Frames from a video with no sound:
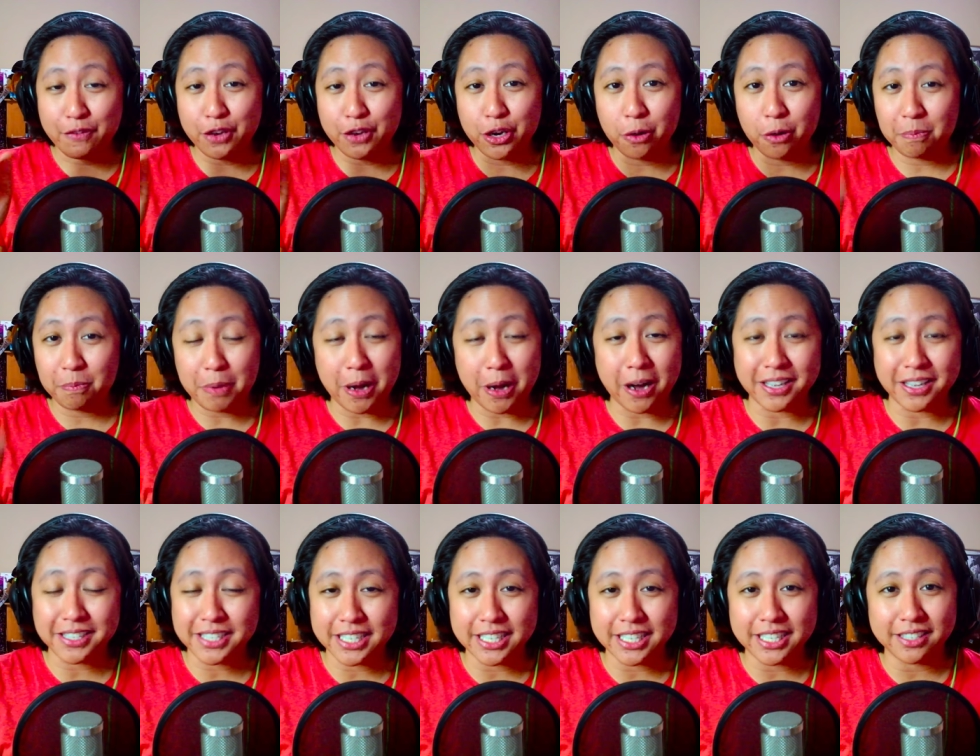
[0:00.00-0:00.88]
if you don't
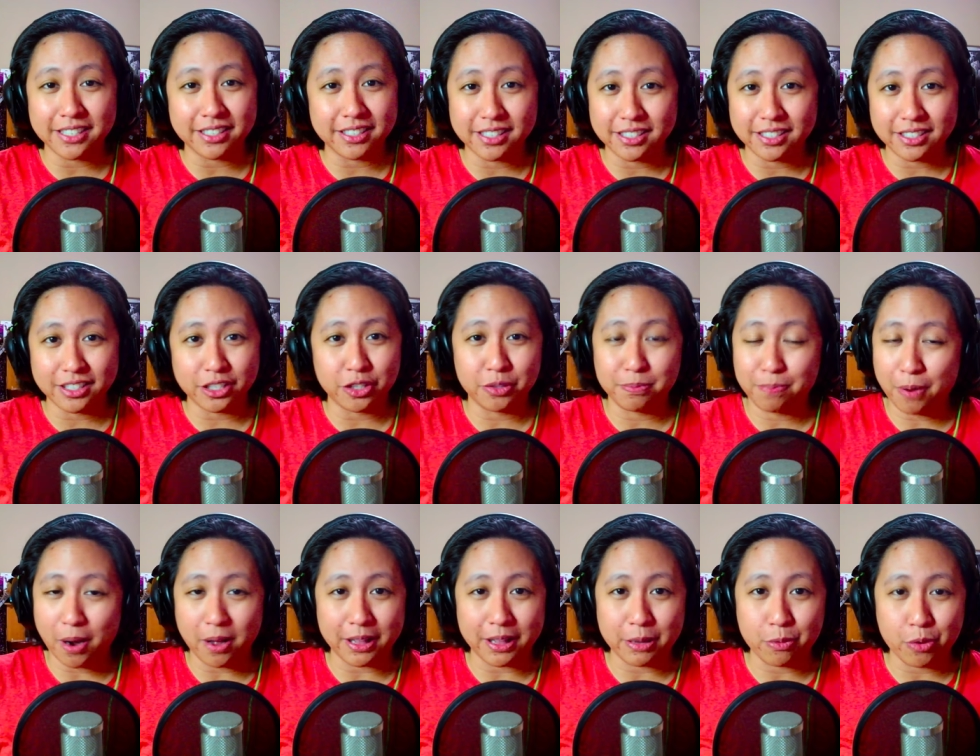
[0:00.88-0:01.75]
pause it, you
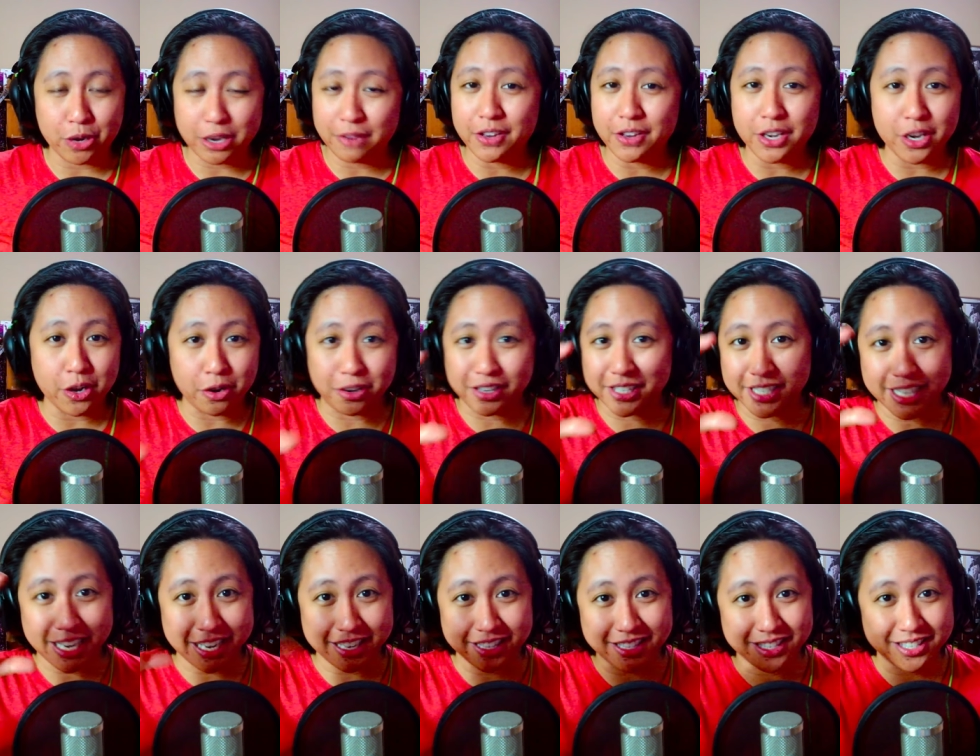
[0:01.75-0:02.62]
probably won't even notice
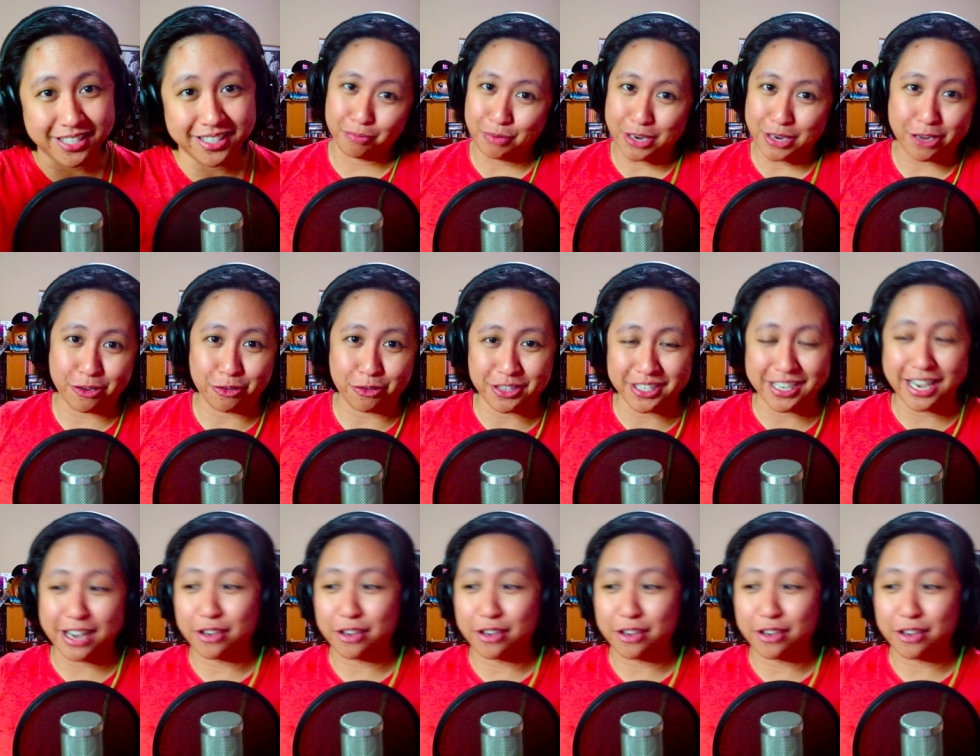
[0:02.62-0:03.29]
that it's Riku's